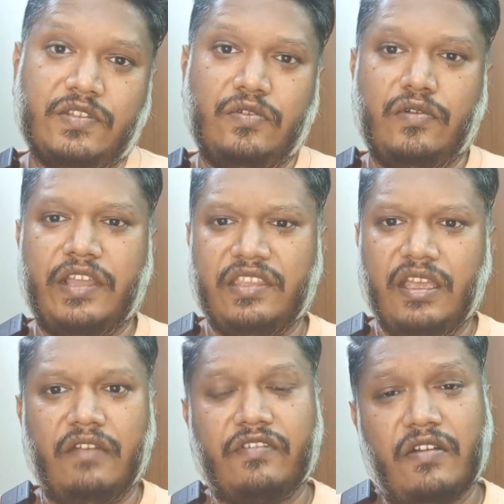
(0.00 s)
So I
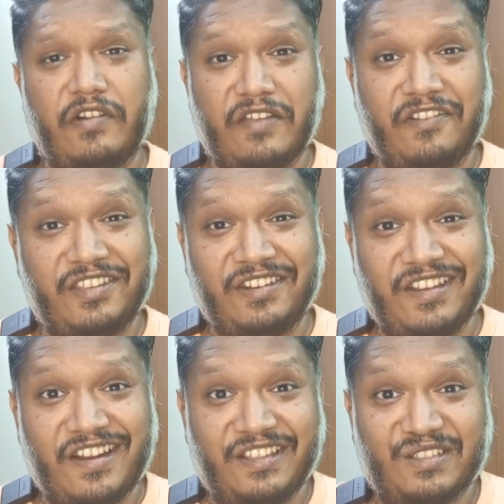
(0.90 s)
think I've covered everything
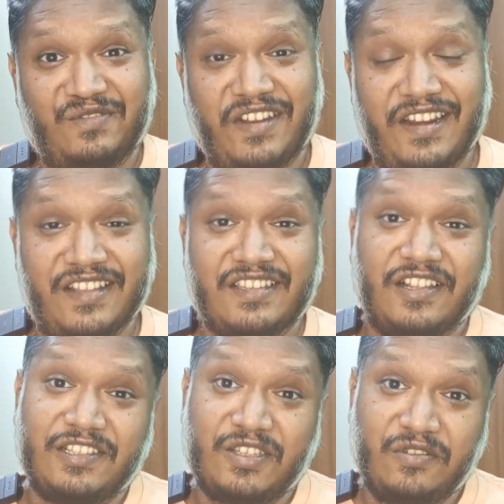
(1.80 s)
regarding this fragrance.
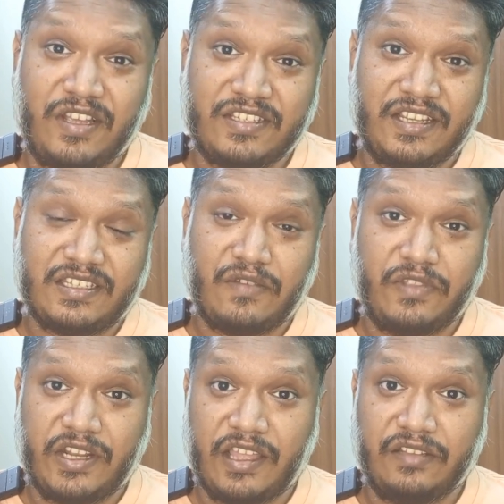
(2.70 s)
I'll see you guys next time
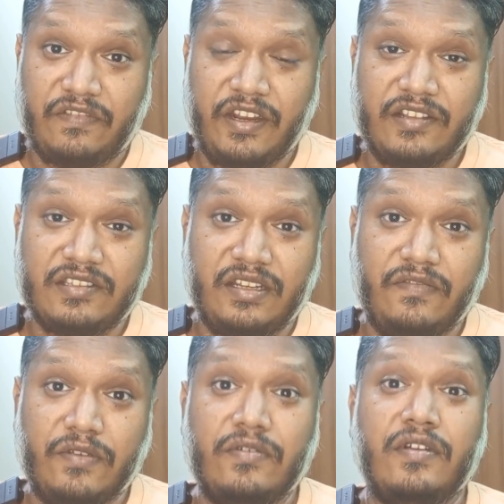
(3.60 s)
with another fragrance
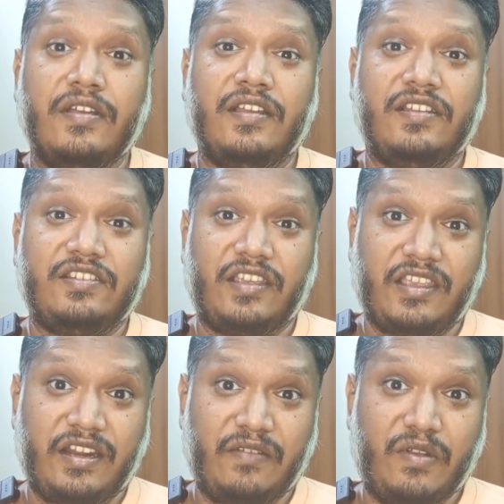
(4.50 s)
review.
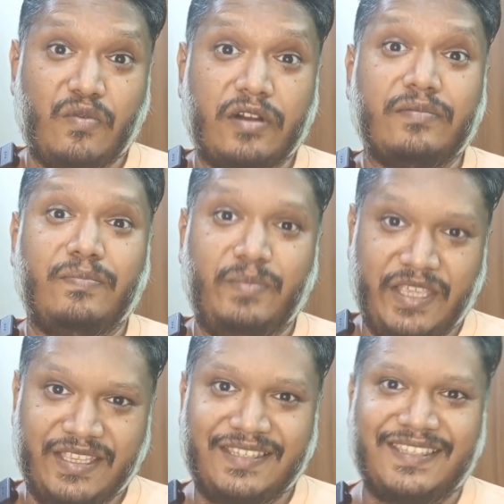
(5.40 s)
Take care, everyone.
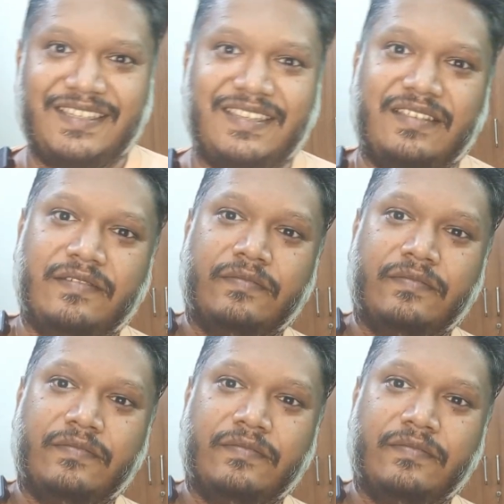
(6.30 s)
Peace.